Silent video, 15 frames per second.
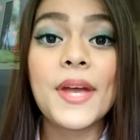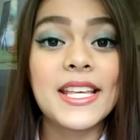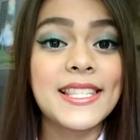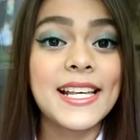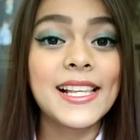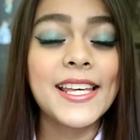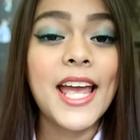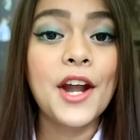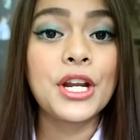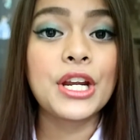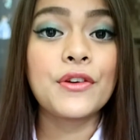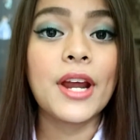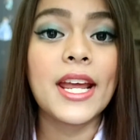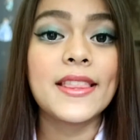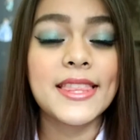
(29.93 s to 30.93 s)
Basically, I
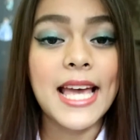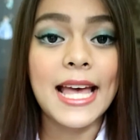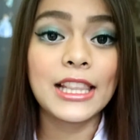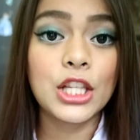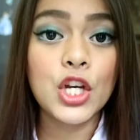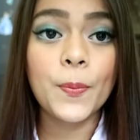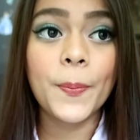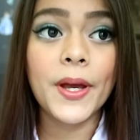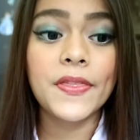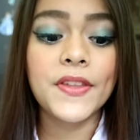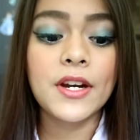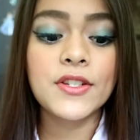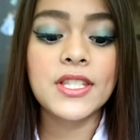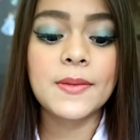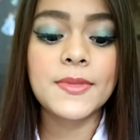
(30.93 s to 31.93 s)
recreate that look,
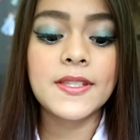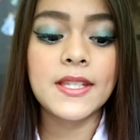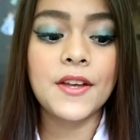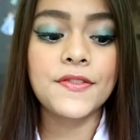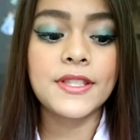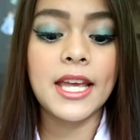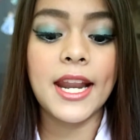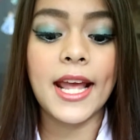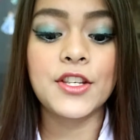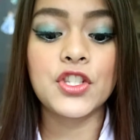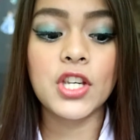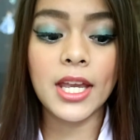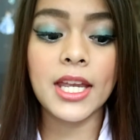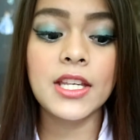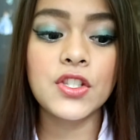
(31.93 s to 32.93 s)
but there's some stuff that
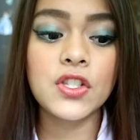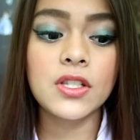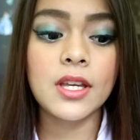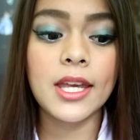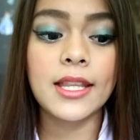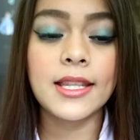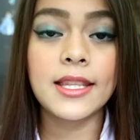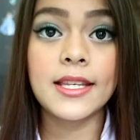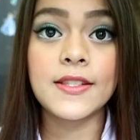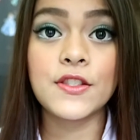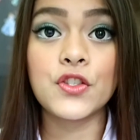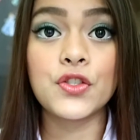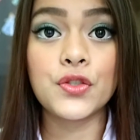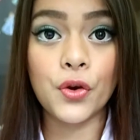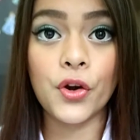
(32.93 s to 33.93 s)
I changed in
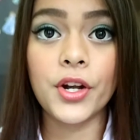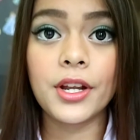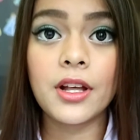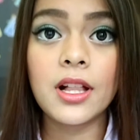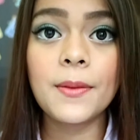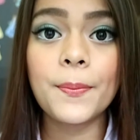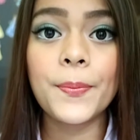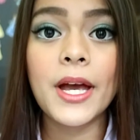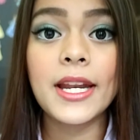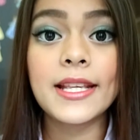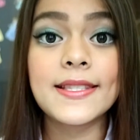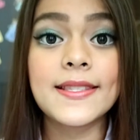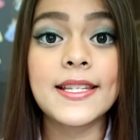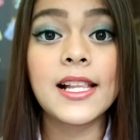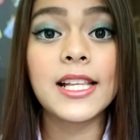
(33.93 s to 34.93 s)
this tutorial, but
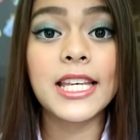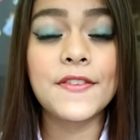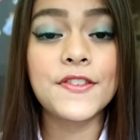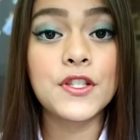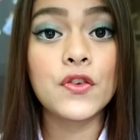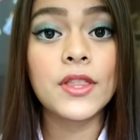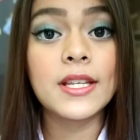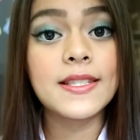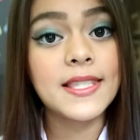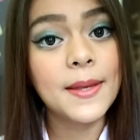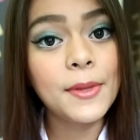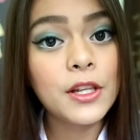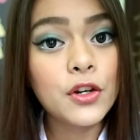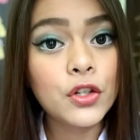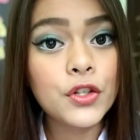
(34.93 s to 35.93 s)
it still gives you the
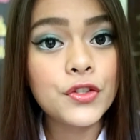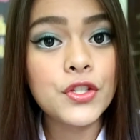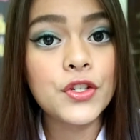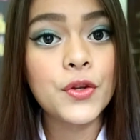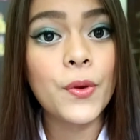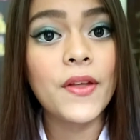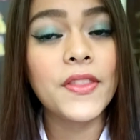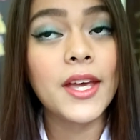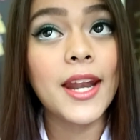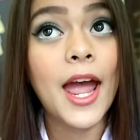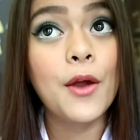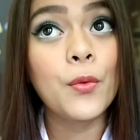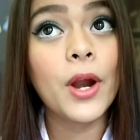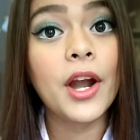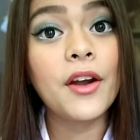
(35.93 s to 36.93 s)
similar look to the one that
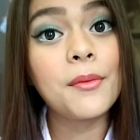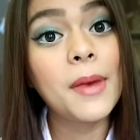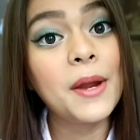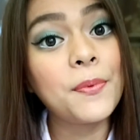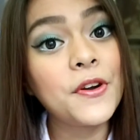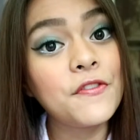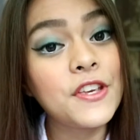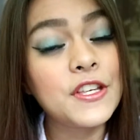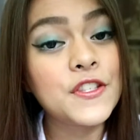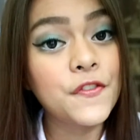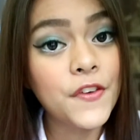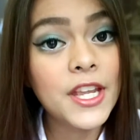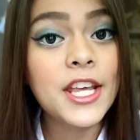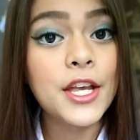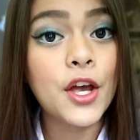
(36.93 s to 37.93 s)
I wear in my
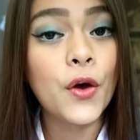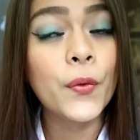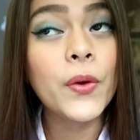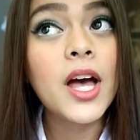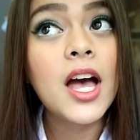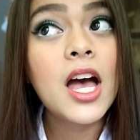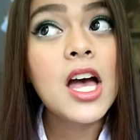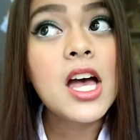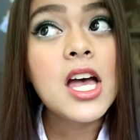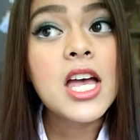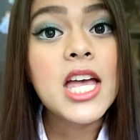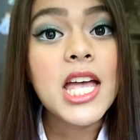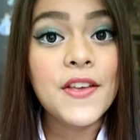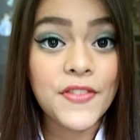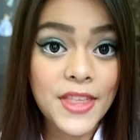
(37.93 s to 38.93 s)
previous video,
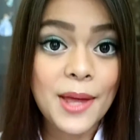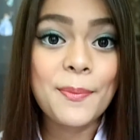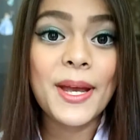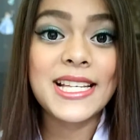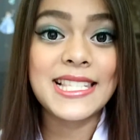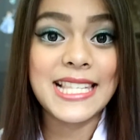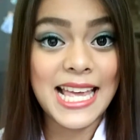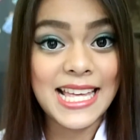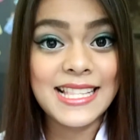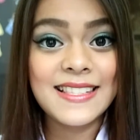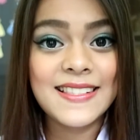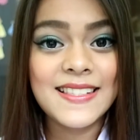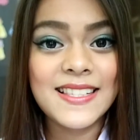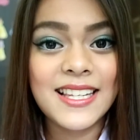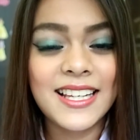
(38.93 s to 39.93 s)
if that makes
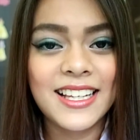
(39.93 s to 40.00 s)
sense.